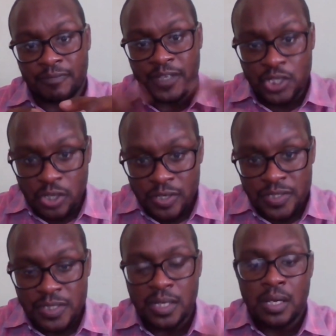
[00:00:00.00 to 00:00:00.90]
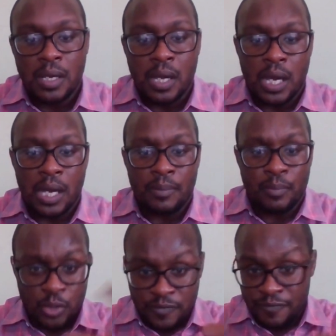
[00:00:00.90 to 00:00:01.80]
features,
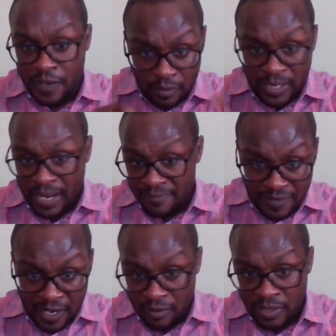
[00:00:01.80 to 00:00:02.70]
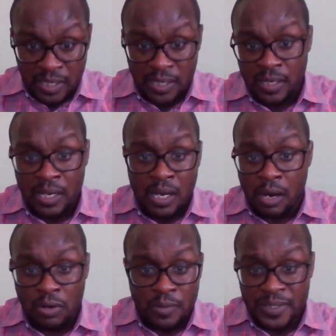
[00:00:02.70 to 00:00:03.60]
which can vary
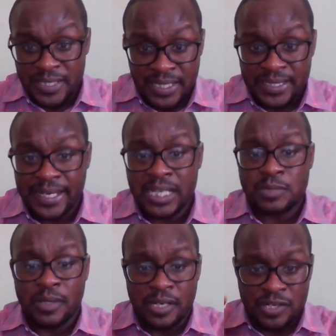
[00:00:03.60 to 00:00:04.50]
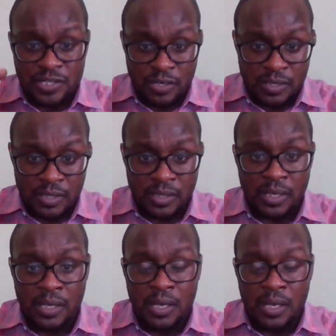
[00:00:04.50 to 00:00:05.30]
around the details, but there are certain